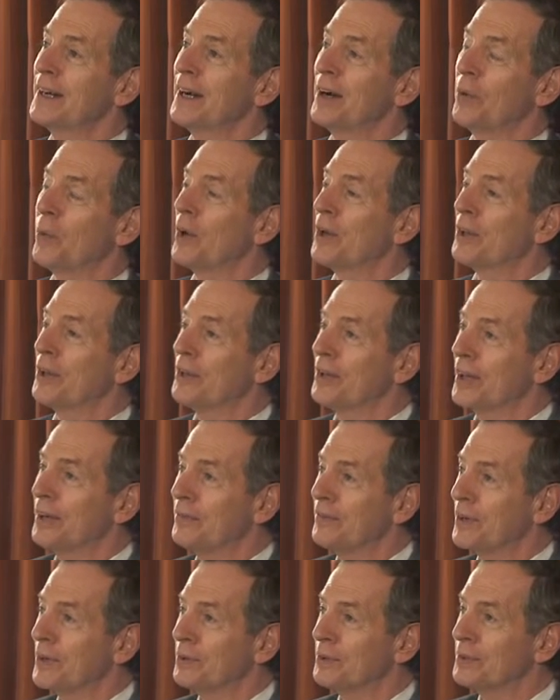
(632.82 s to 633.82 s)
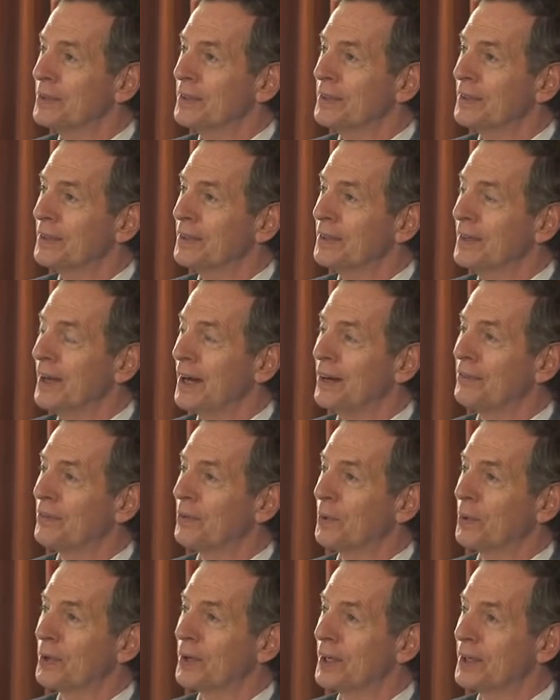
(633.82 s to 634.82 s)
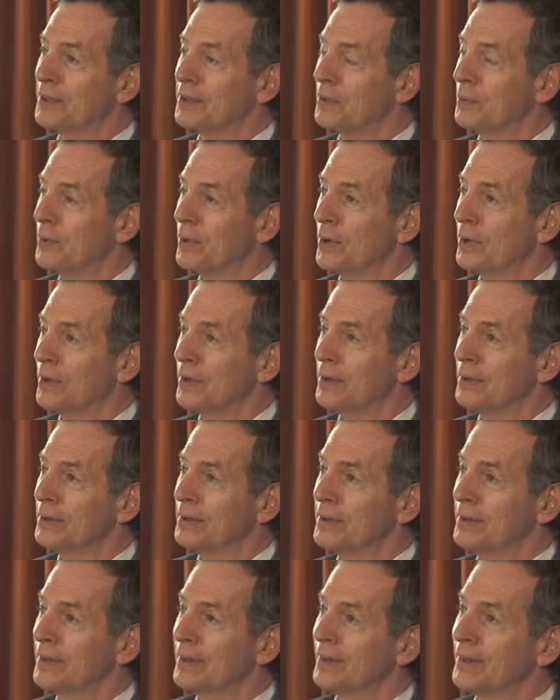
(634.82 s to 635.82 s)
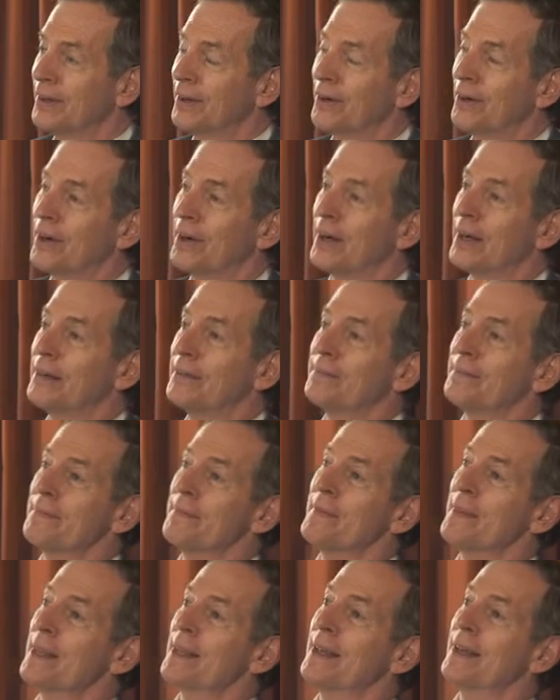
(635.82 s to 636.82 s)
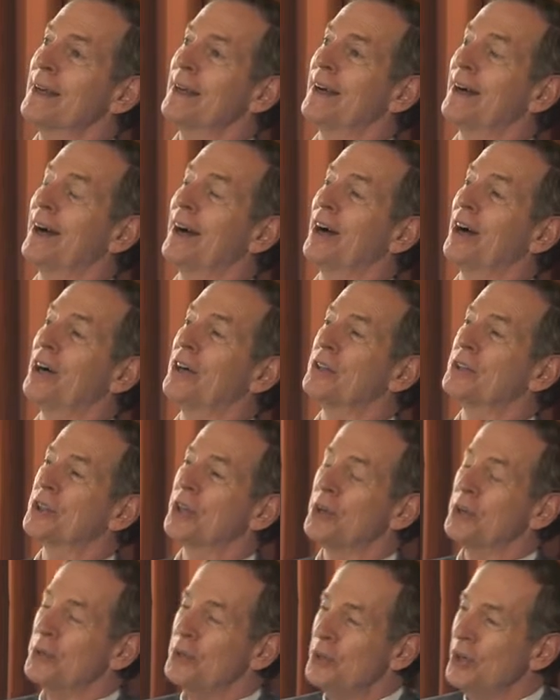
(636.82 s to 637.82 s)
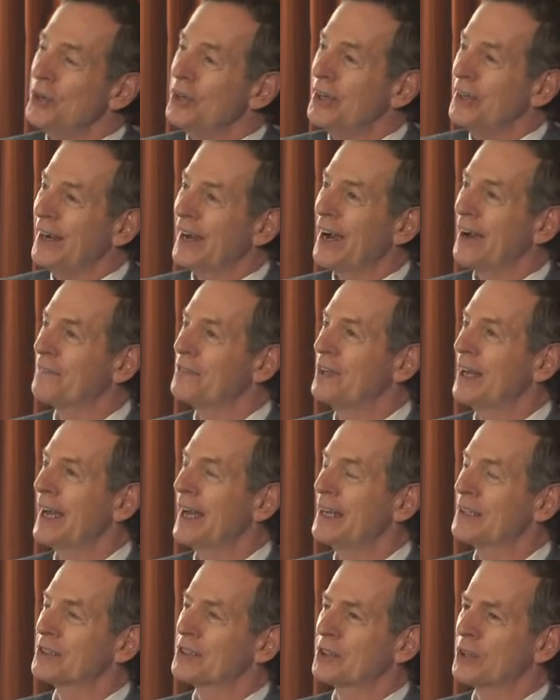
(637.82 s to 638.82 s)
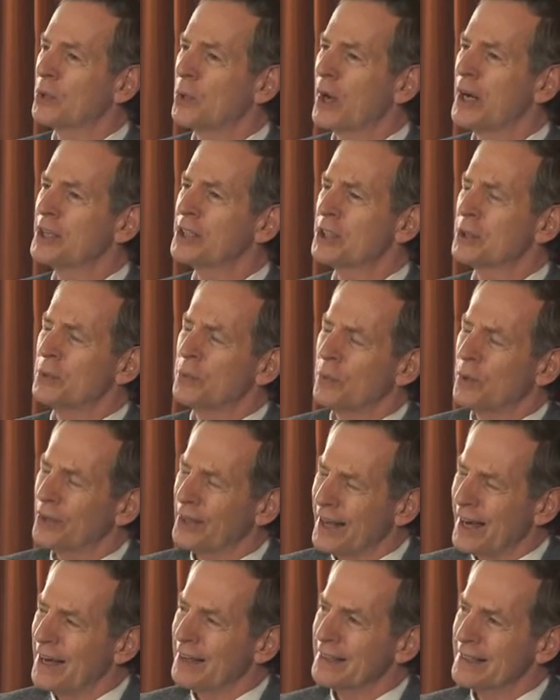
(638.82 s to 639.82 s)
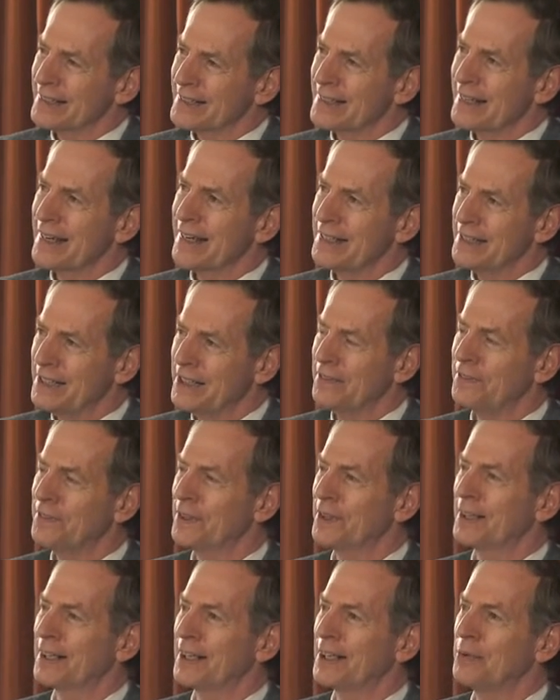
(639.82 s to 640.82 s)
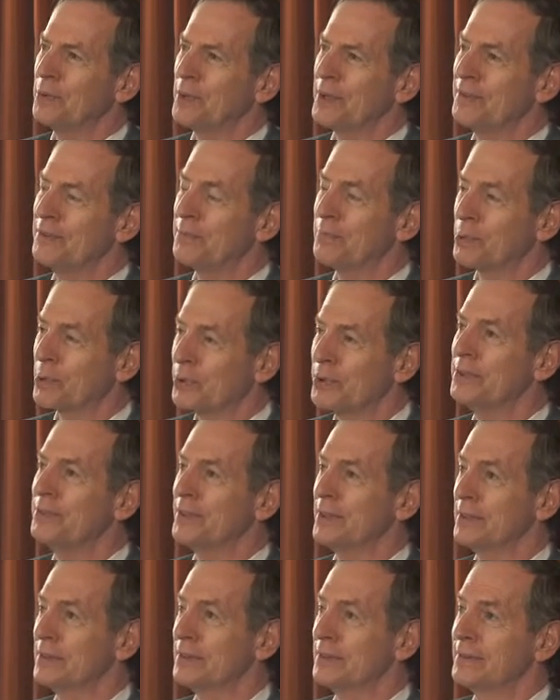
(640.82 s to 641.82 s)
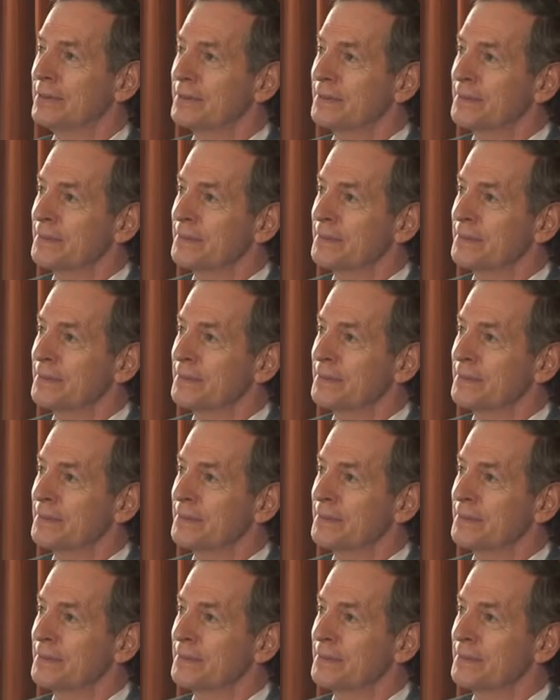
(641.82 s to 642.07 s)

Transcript: whether they vote to not fluoridate their water or not. So you have to ask the question, well, now that scientifically we've proven